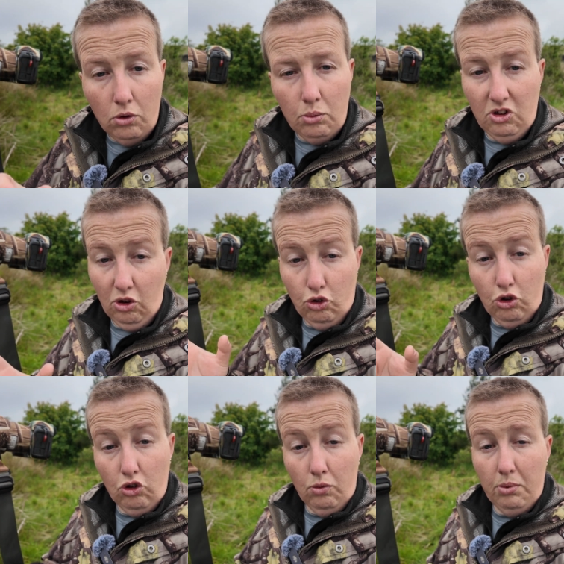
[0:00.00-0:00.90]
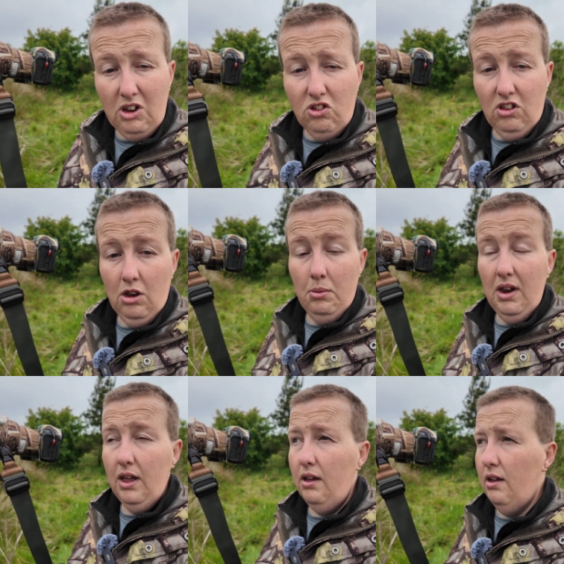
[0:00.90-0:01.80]
which I'll show you some pictures in a
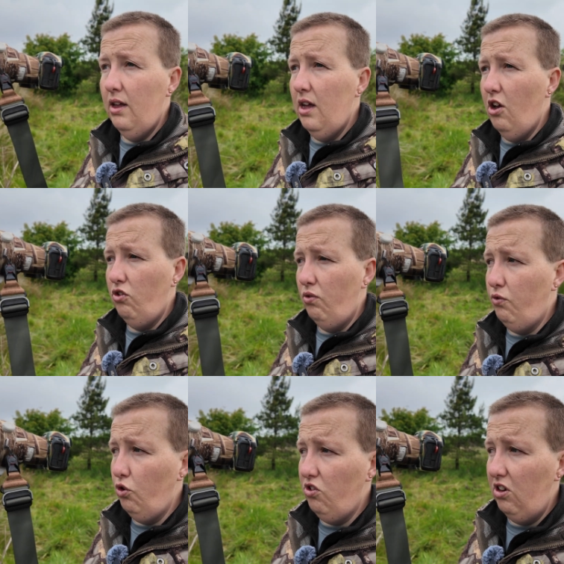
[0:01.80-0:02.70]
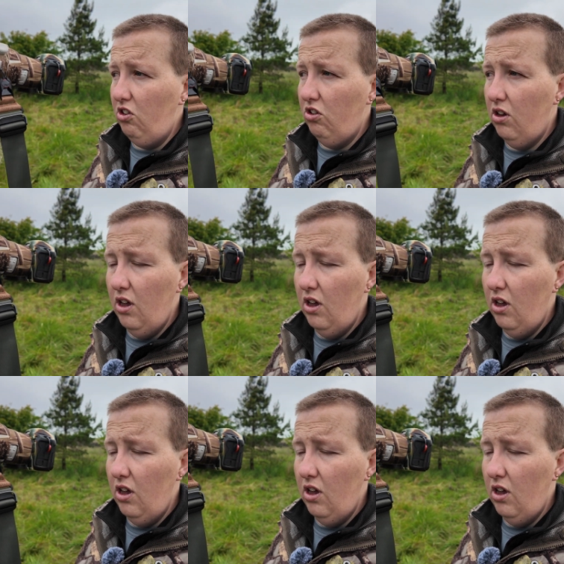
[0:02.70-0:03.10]
minute and some footage,